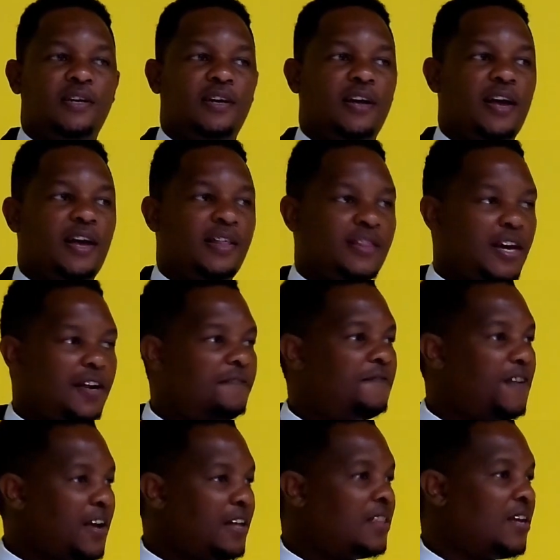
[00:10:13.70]
And that
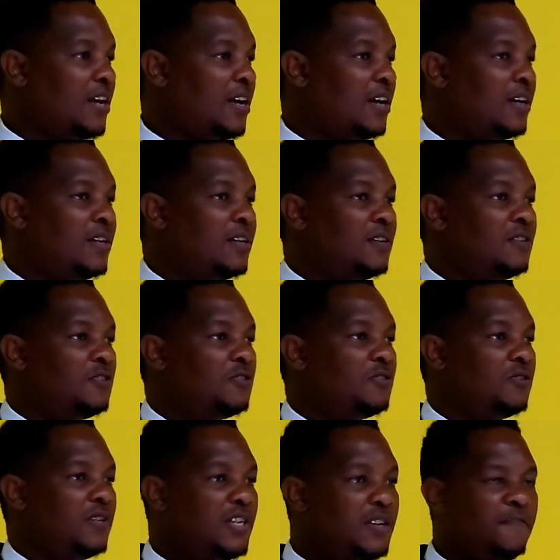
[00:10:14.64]
further
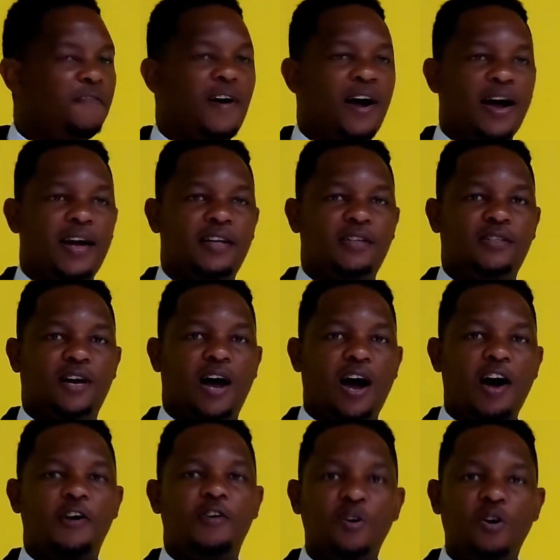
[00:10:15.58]
solidifies
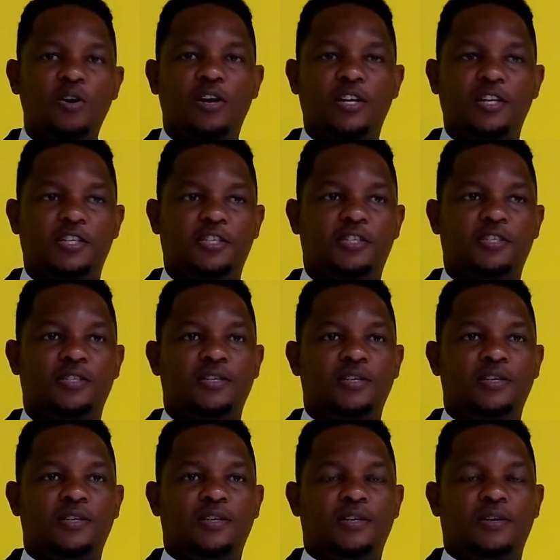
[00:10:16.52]
our knowledge
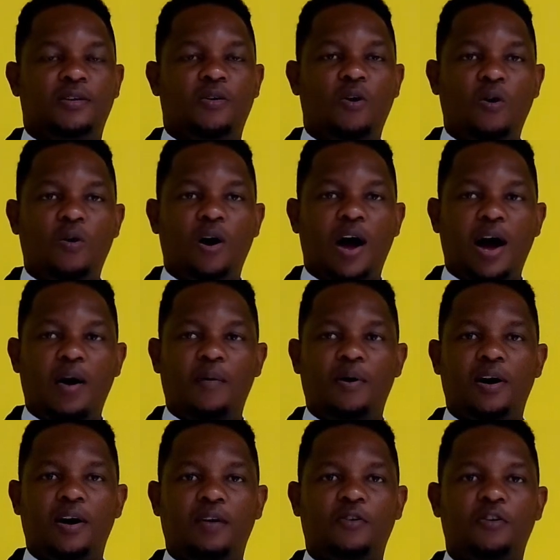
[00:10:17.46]
or
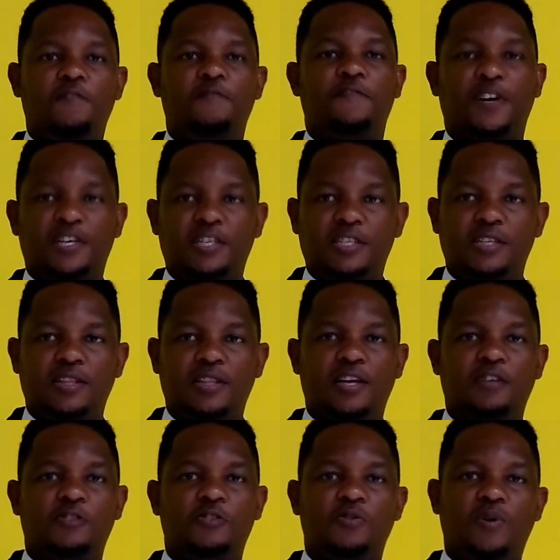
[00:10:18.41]
our conviction
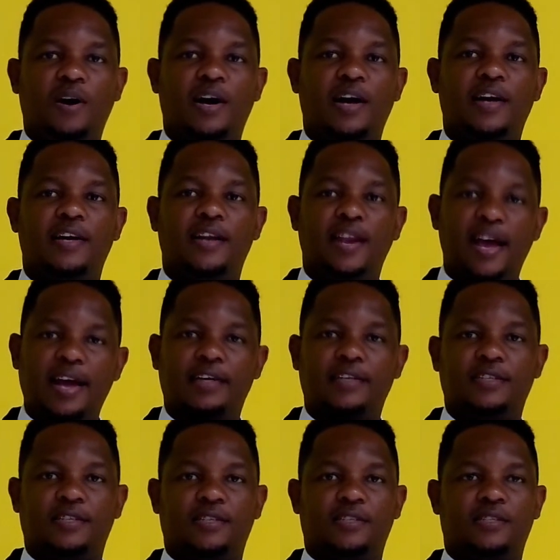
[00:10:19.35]
that you are
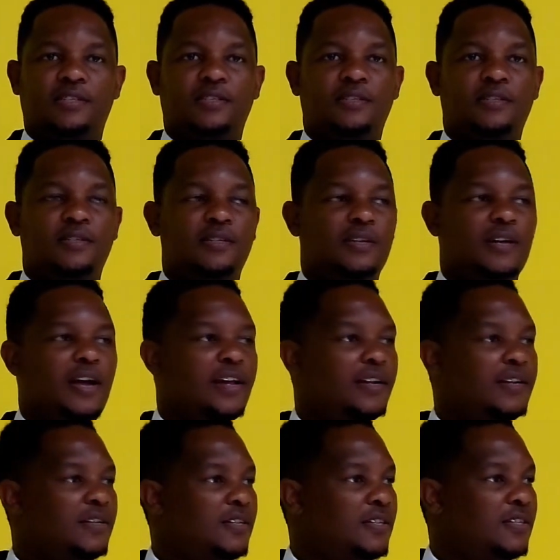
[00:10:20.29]
elected
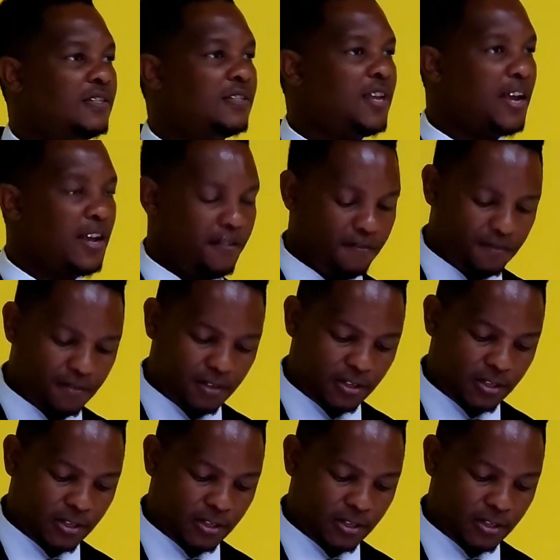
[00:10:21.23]
and saved.